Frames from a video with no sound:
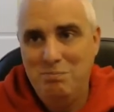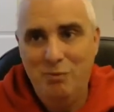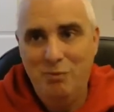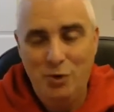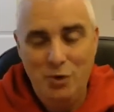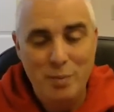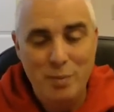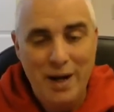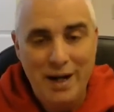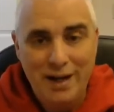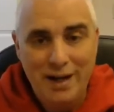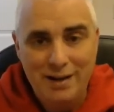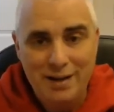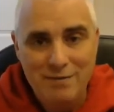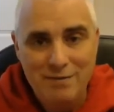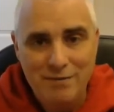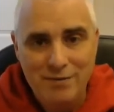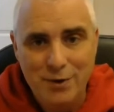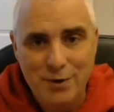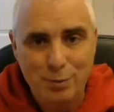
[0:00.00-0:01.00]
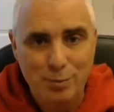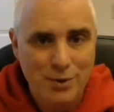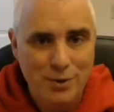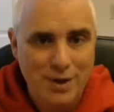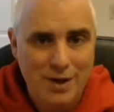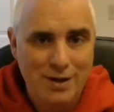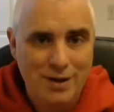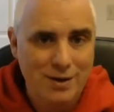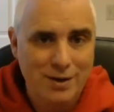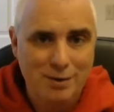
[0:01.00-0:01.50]
was making them feel
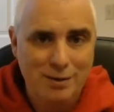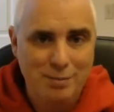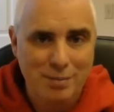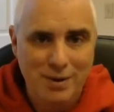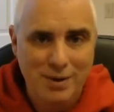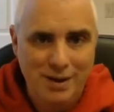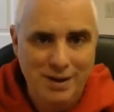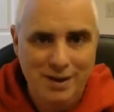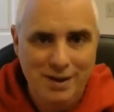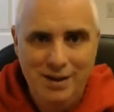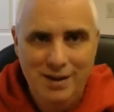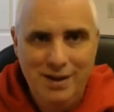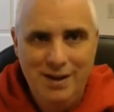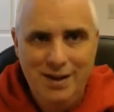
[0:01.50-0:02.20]
pretty good, but